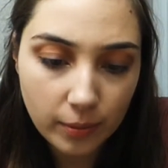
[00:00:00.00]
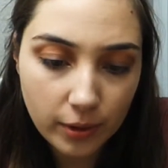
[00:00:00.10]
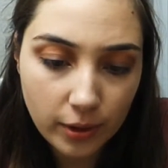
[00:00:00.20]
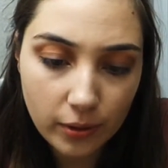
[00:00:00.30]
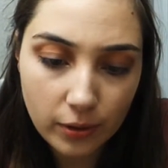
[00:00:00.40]
going
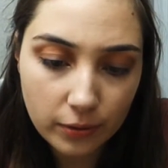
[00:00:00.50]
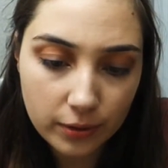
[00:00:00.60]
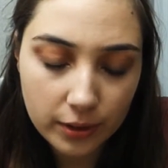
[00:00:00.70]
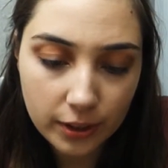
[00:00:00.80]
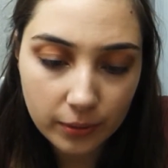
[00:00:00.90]
to go over
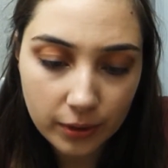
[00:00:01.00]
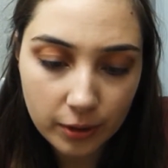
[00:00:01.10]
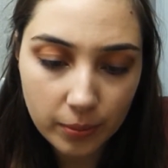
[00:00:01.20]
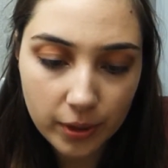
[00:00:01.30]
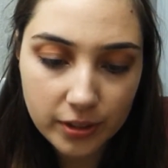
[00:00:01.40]
it with the
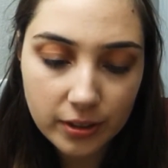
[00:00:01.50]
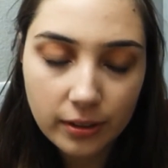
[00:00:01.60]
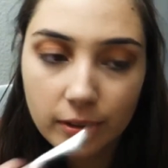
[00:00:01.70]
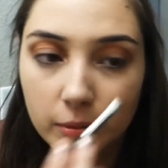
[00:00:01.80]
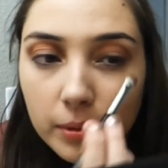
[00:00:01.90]
brush a
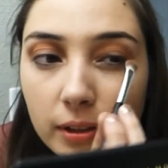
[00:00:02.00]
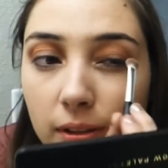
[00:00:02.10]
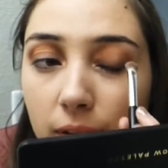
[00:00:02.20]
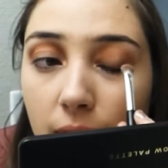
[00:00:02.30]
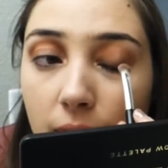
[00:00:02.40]
little bit,
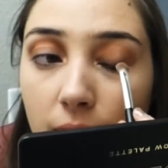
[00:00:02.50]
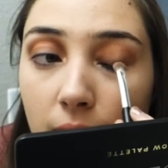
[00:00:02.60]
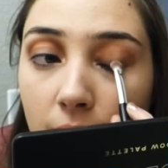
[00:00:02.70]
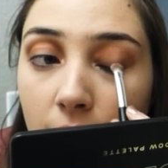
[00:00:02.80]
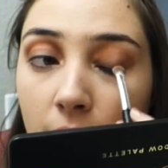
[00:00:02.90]

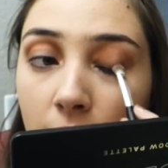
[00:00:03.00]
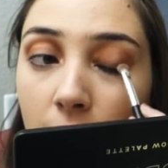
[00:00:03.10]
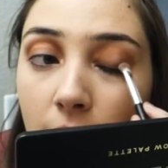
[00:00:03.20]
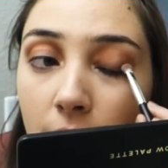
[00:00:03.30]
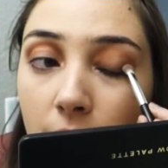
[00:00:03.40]

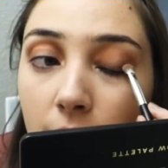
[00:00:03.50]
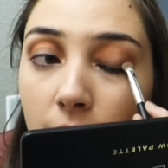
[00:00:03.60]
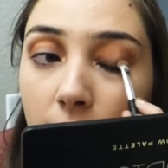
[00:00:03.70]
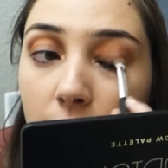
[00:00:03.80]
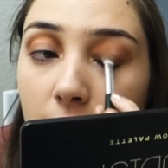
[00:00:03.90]

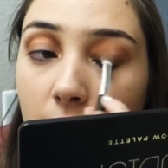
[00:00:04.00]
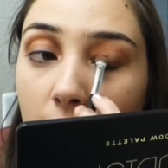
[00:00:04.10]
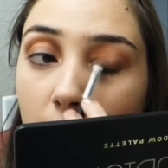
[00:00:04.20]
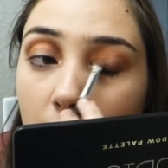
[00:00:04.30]
just